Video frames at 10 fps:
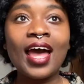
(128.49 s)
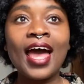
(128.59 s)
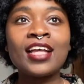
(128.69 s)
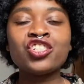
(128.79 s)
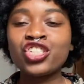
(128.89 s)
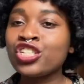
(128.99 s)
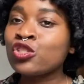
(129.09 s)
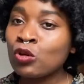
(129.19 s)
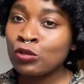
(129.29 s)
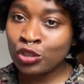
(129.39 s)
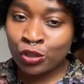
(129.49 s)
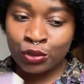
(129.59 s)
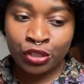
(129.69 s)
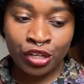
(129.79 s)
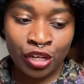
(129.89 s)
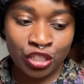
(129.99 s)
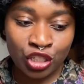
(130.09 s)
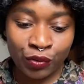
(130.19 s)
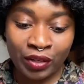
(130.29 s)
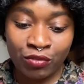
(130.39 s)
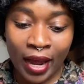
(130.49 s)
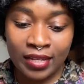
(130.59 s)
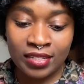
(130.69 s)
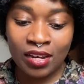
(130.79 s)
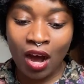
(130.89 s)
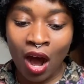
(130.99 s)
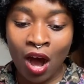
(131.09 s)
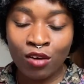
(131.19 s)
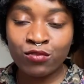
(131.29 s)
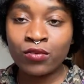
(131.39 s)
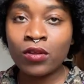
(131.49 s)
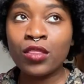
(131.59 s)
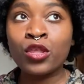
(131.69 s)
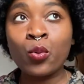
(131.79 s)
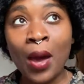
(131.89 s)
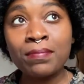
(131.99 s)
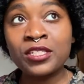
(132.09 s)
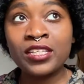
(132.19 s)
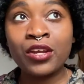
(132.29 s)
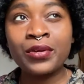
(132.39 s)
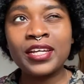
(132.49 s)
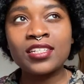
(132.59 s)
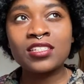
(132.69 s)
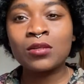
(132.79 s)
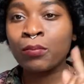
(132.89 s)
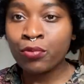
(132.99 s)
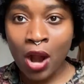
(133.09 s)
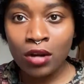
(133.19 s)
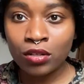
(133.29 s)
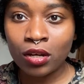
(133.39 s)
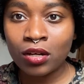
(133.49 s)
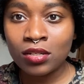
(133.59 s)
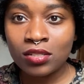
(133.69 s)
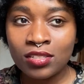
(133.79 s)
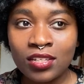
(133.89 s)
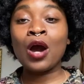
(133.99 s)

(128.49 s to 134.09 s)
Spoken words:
And she is also the screenwriter of the web series Brown Girls.